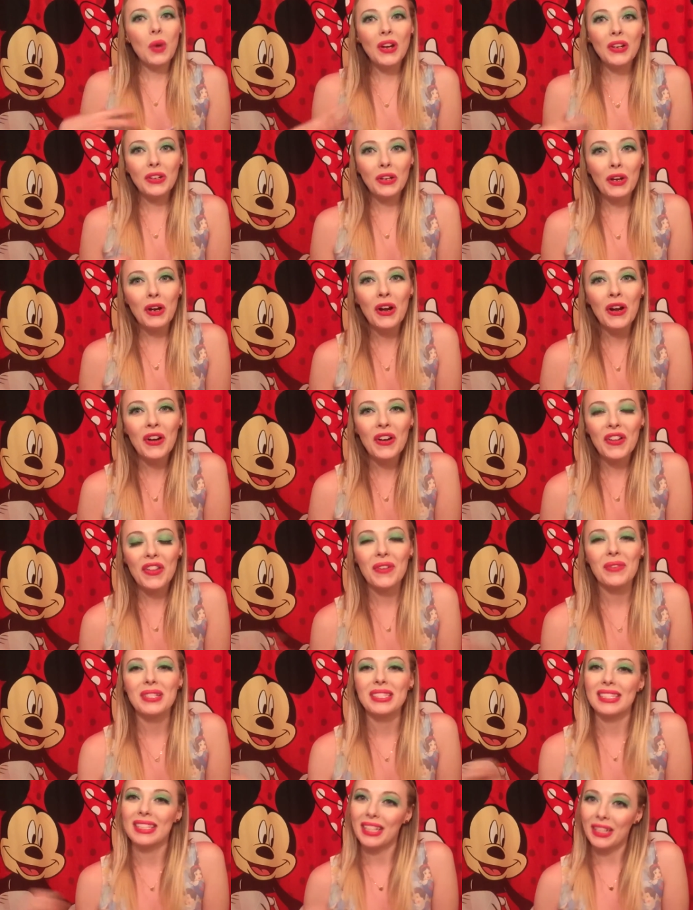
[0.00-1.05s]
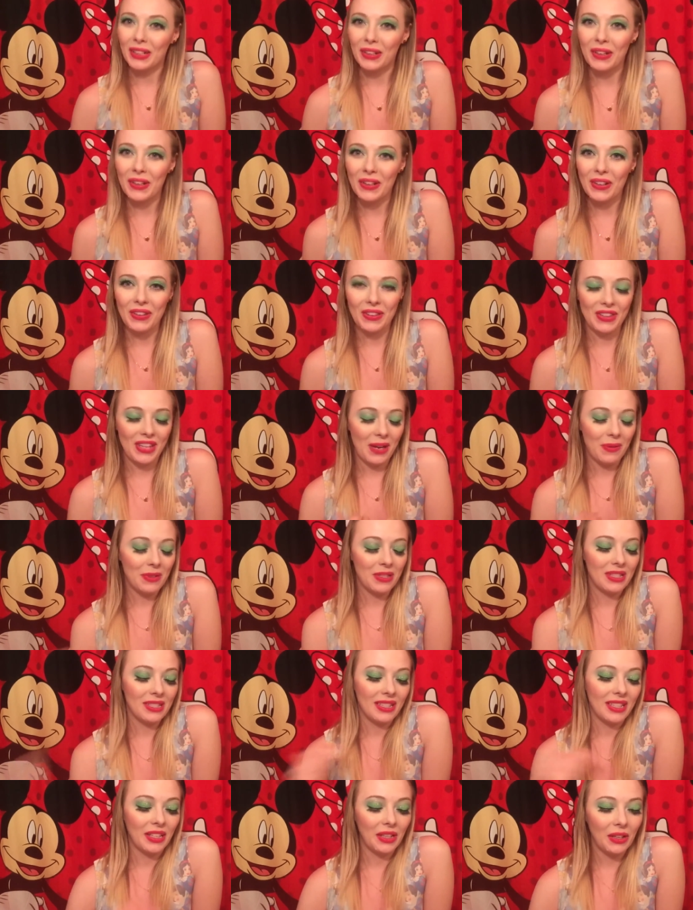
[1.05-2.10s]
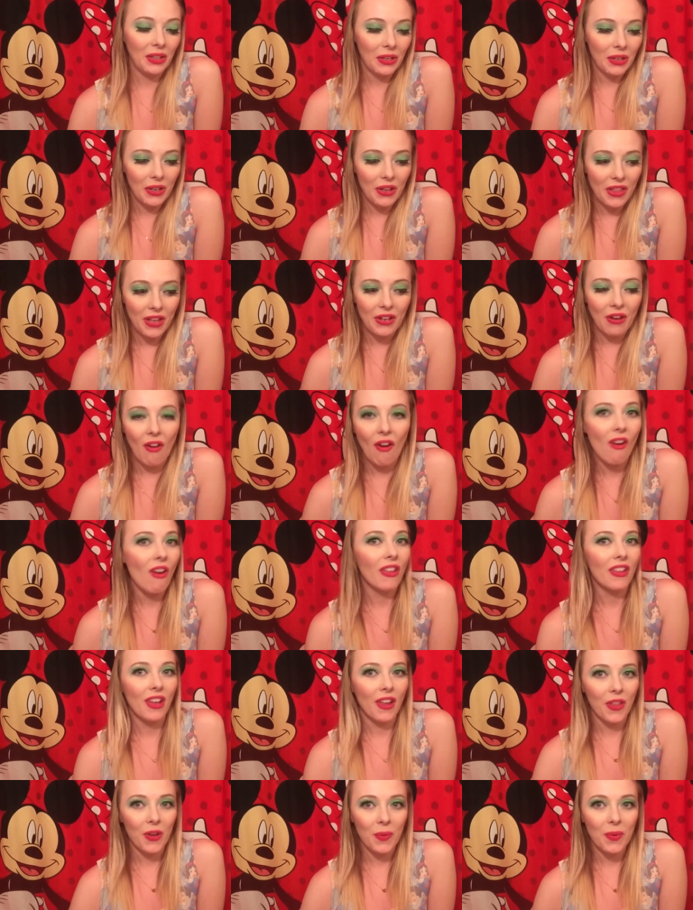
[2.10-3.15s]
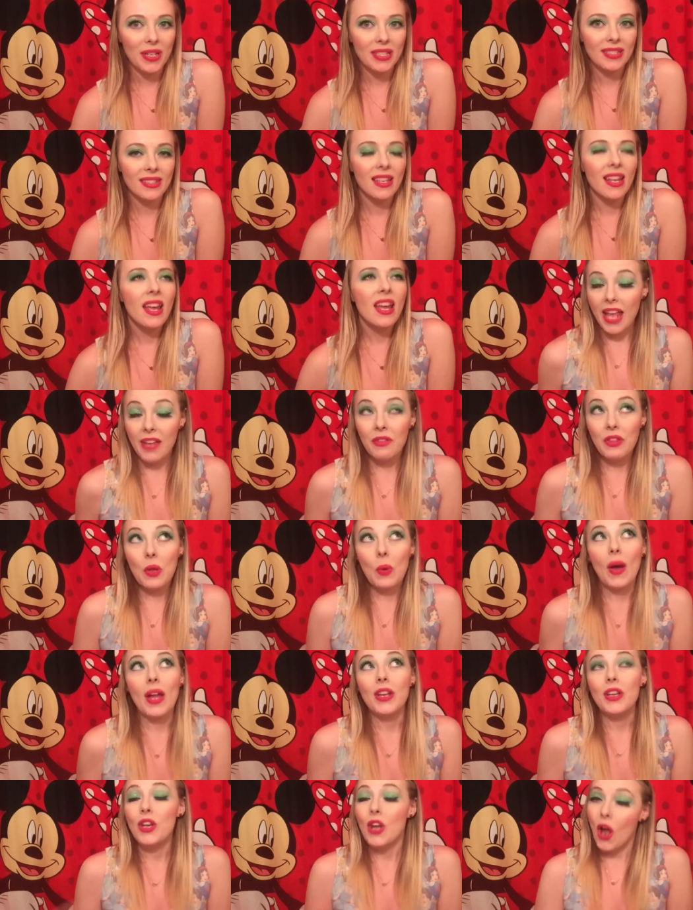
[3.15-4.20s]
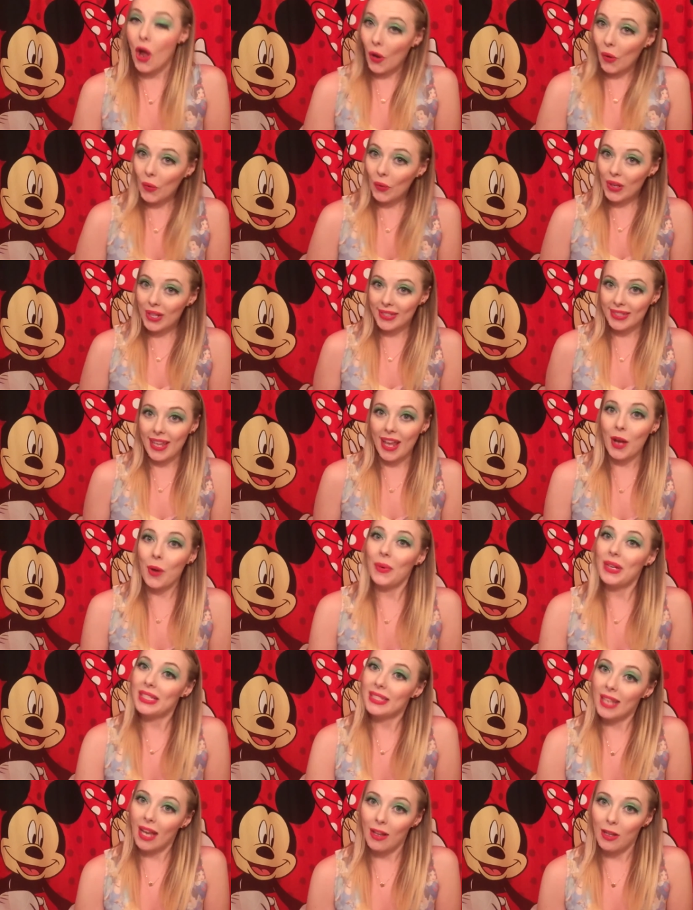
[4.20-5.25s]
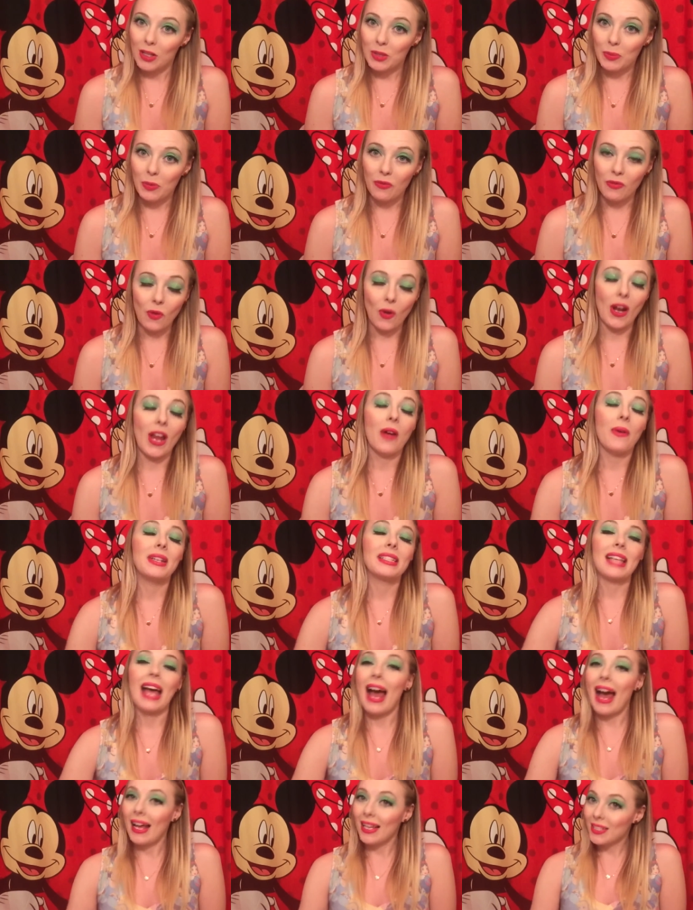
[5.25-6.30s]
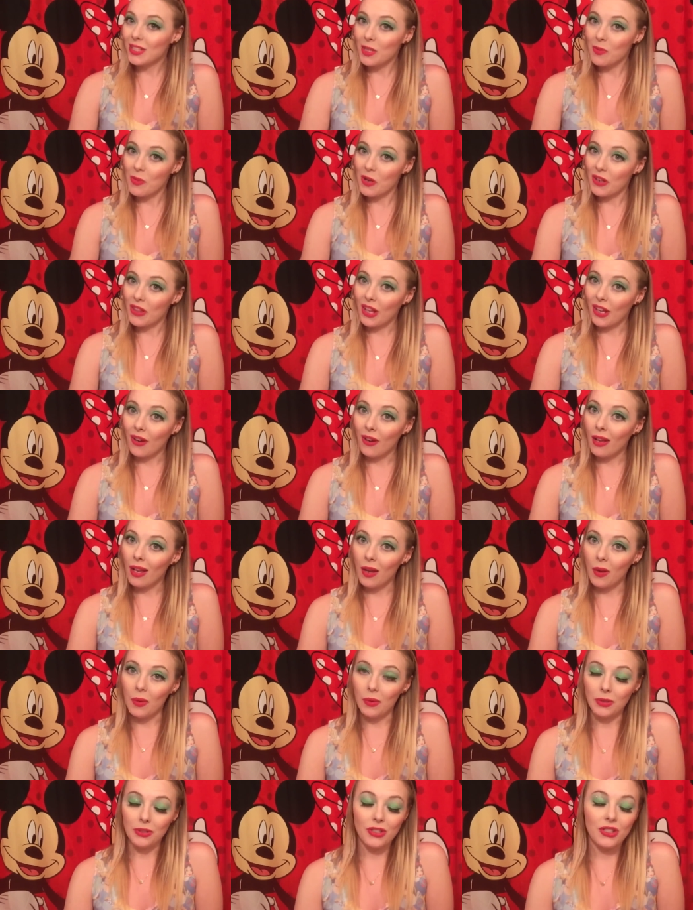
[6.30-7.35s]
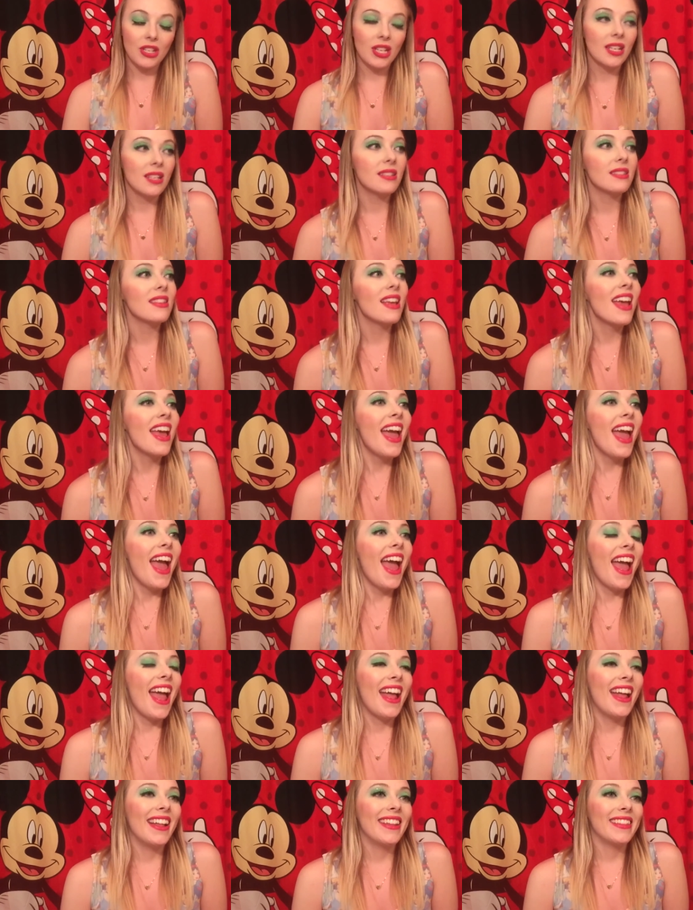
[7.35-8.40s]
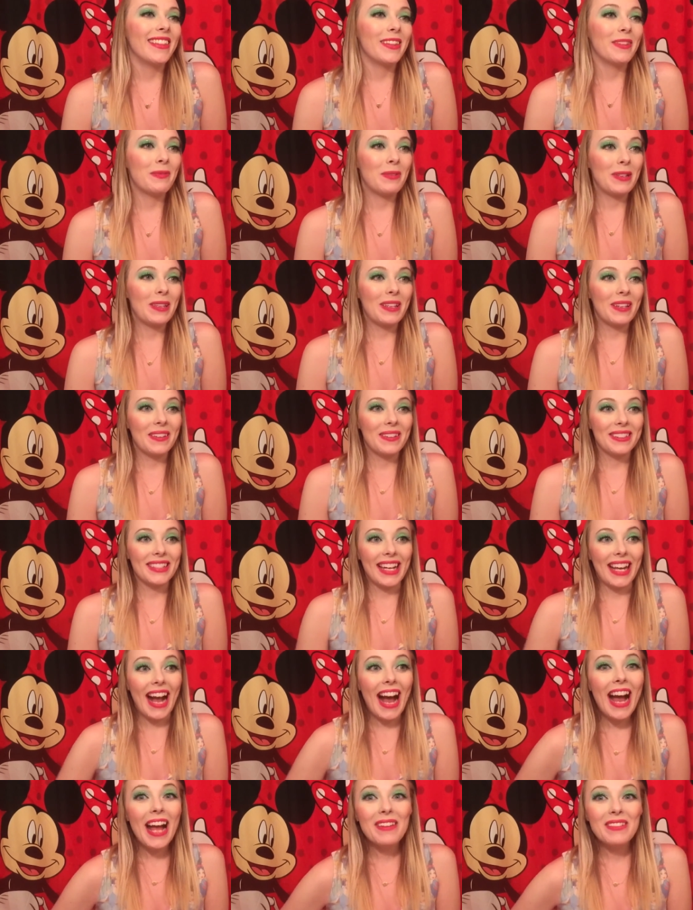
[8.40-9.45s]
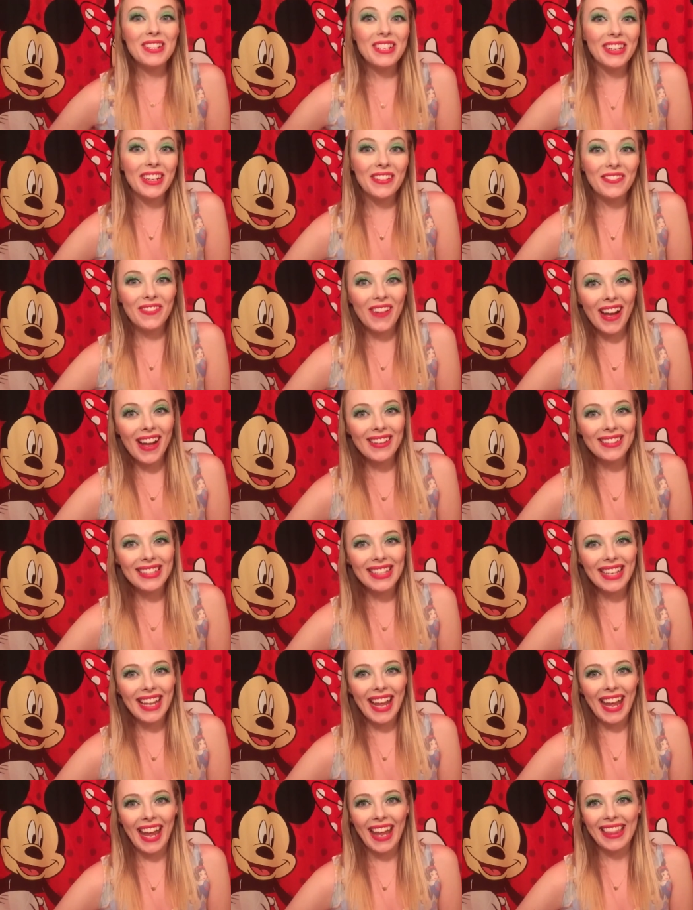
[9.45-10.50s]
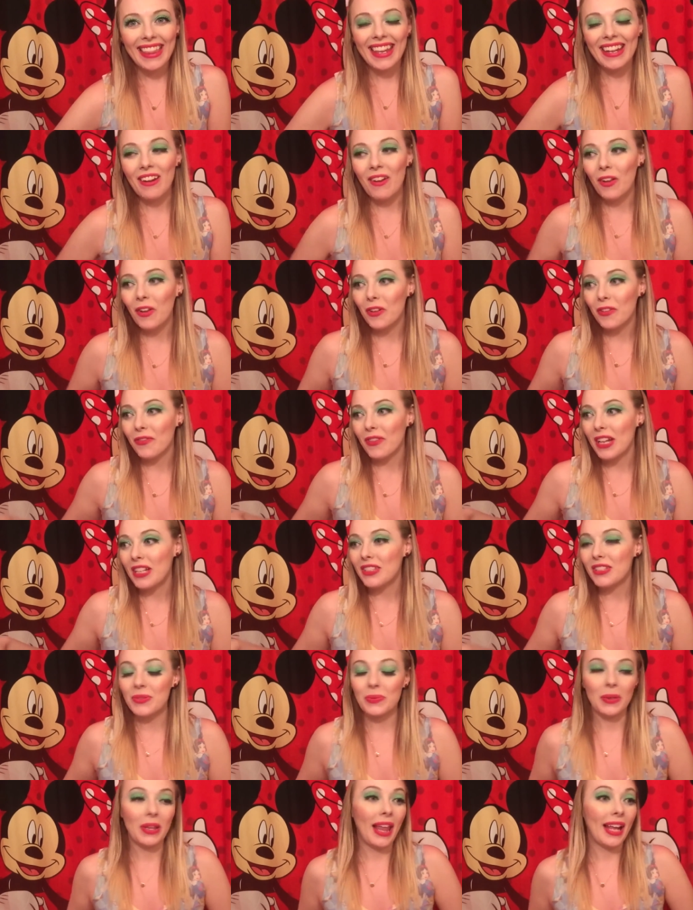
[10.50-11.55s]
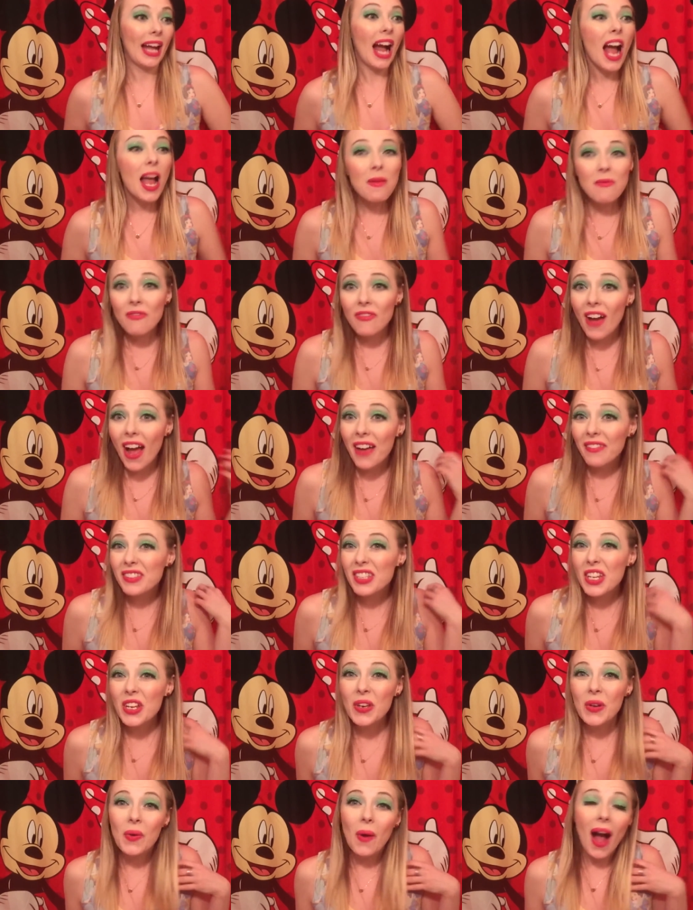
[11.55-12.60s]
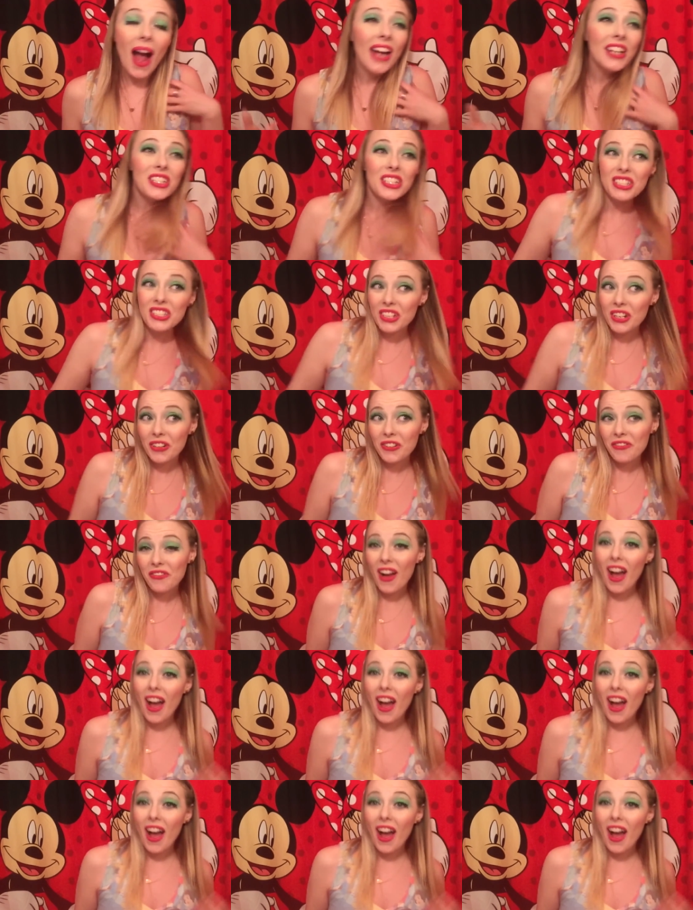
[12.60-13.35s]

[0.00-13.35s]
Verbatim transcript: one girl that was little that was littler than all the other ones. Even though I know because they always tell us before, I always ask the birthday girl how old she is, and the birthday girl's like, "I'm turning five today," and then all her friends were like, "I'm five too. I just turned